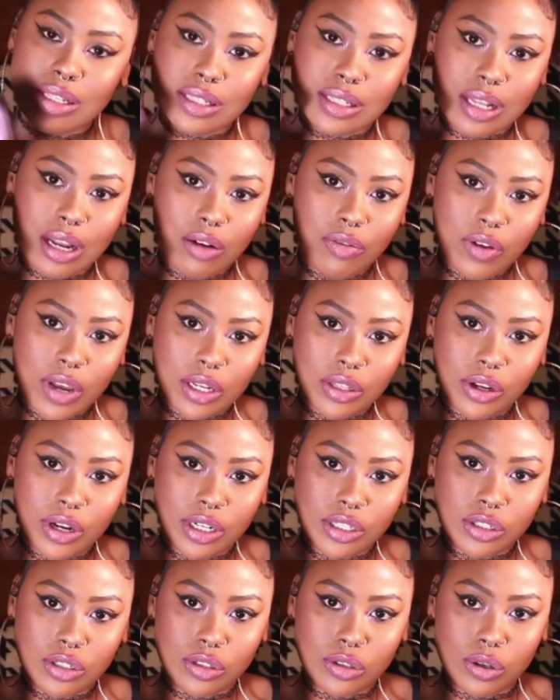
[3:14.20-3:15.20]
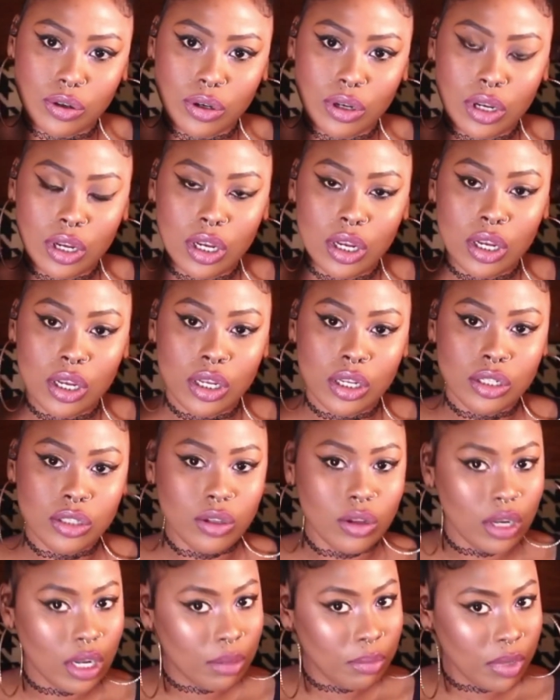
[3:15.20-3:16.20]
Factor edge control.
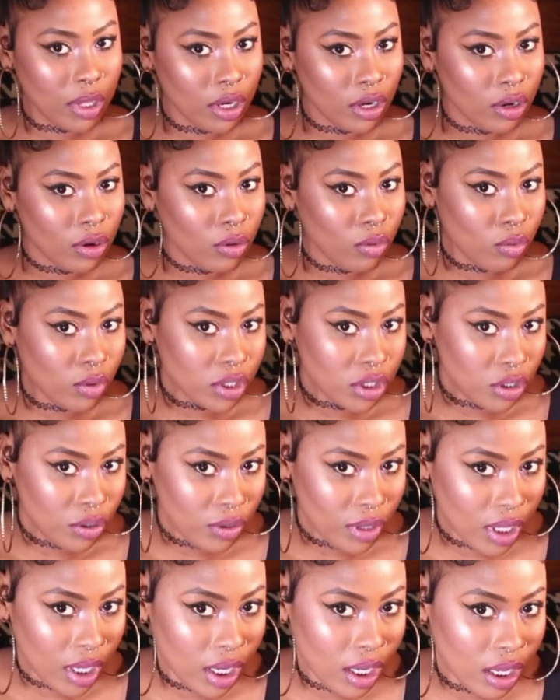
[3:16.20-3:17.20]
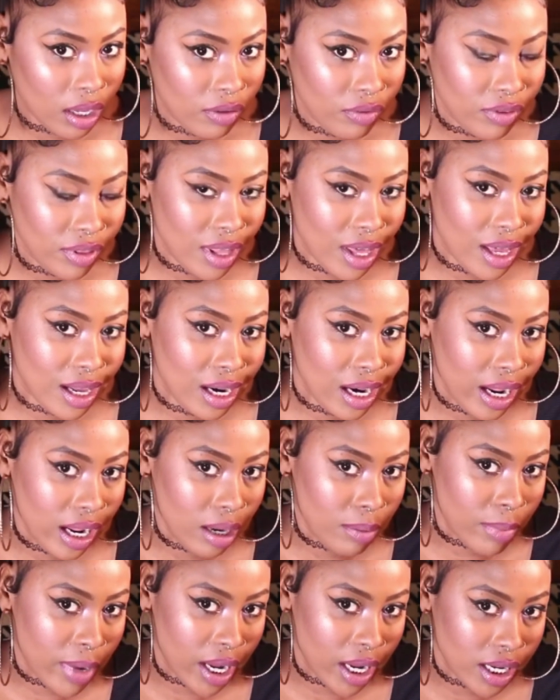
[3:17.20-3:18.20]
So let me know what you think, if they
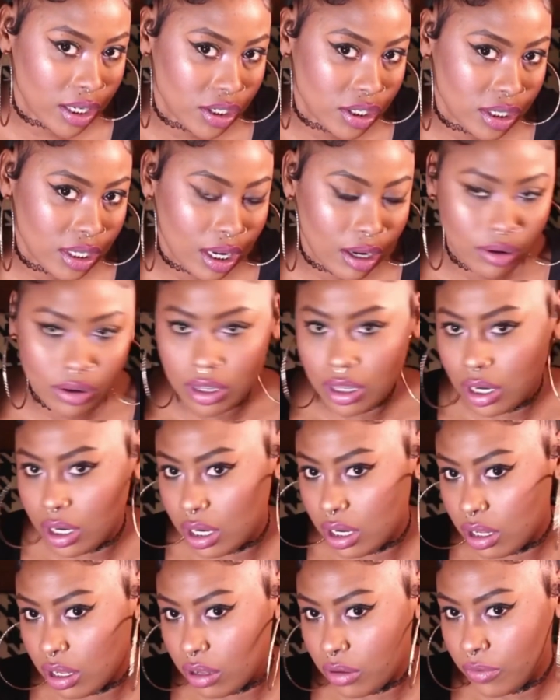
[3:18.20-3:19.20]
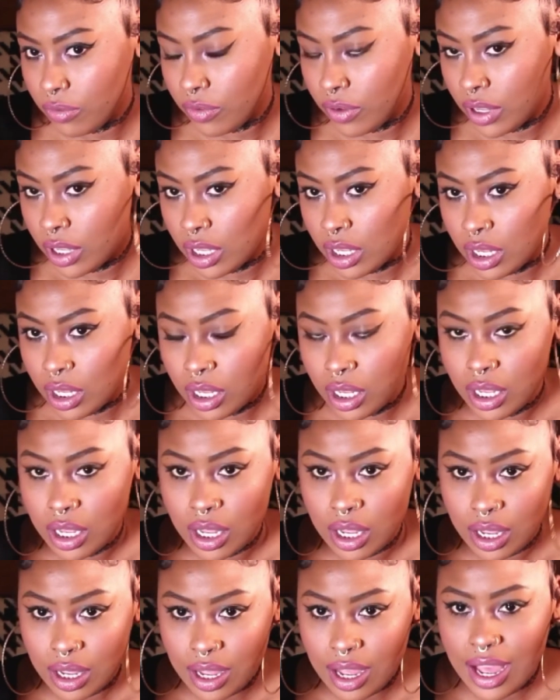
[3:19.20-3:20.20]
laid my edges down good enough.
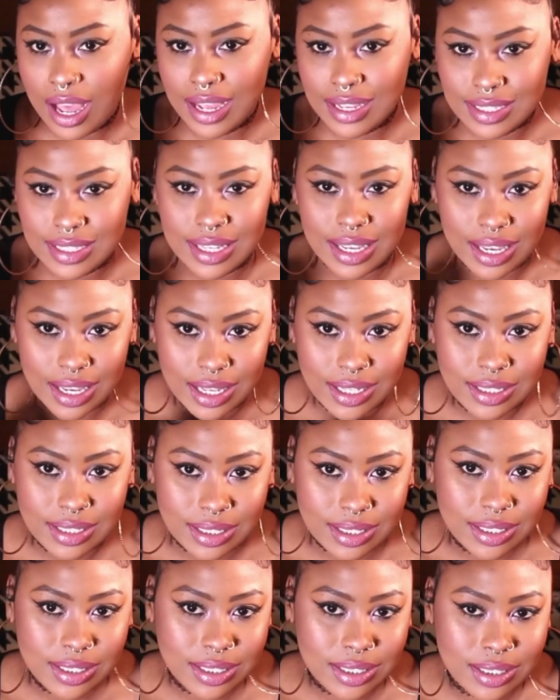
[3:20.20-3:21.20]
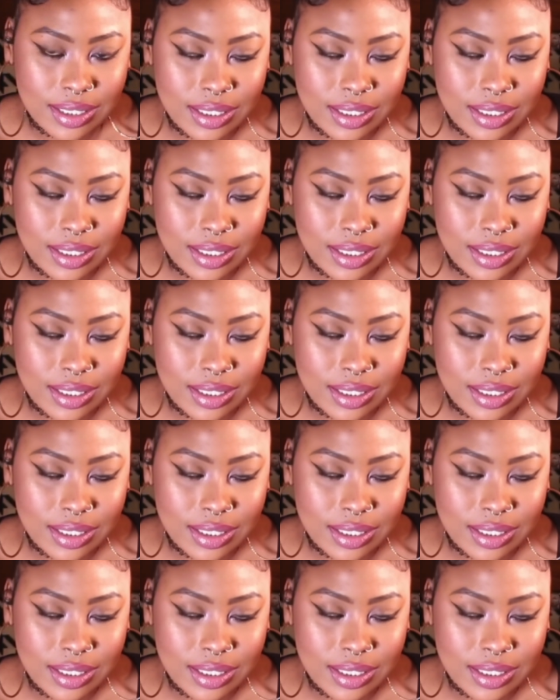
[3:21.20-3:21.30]
I say yes.